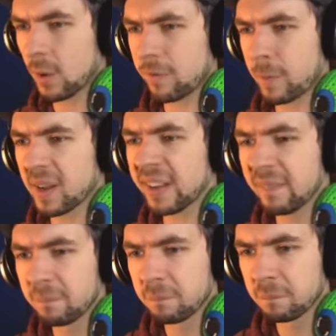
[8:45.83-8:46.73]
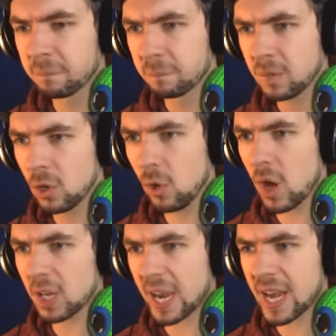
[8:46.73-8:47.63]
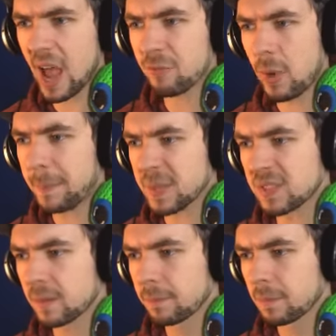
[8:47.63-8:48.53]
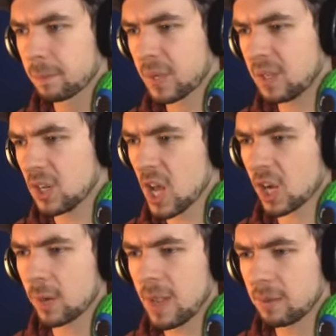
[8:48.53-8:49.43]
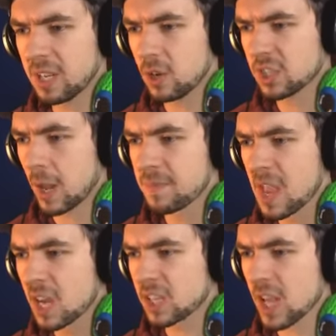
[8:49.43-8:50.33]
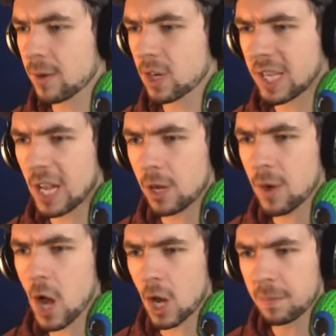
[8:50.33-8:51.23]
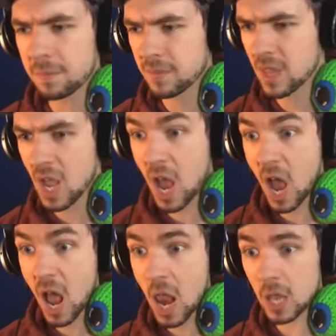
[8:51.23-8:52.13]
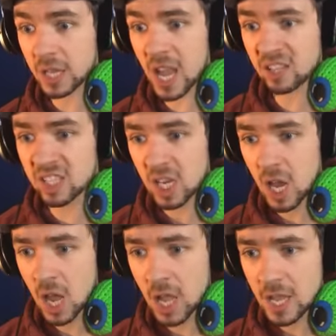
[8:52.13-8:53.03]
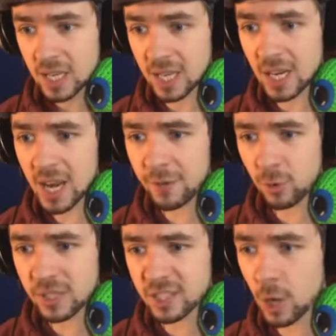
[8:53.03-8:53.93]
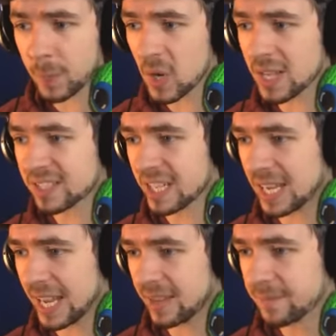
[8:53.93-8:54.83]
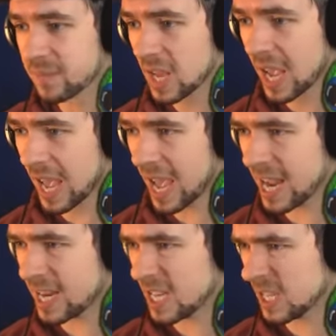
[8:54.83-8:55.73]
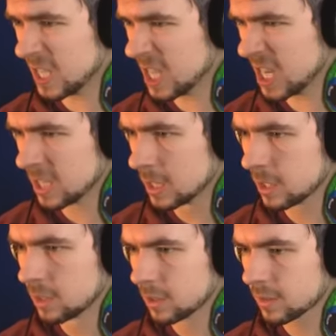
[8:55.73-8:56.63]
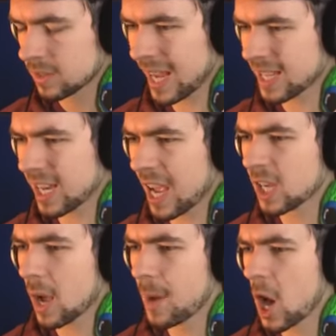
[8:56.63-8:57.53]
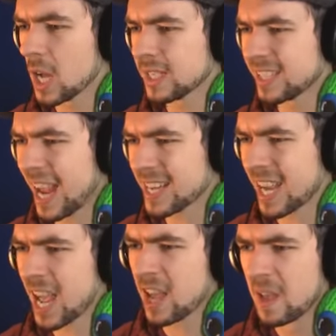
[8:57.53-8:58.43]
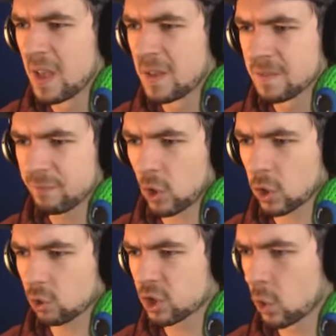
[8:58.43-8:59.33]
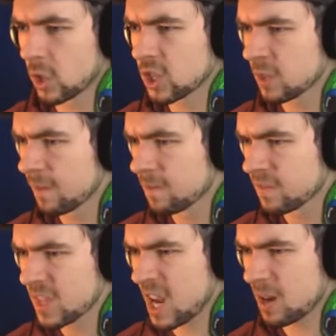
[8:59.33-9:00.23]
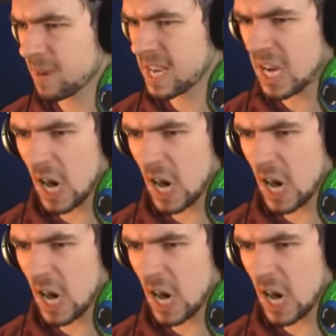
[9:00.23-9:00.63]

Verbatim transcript: Hello everybody. You all kind of have weapons, but you're not going to be able to use them because I'm going to kill you all. Oh. Look at this! Killing everyone super instantly. Uh, uh, uh. Santa, come on, Santa. Fuck those swords. There we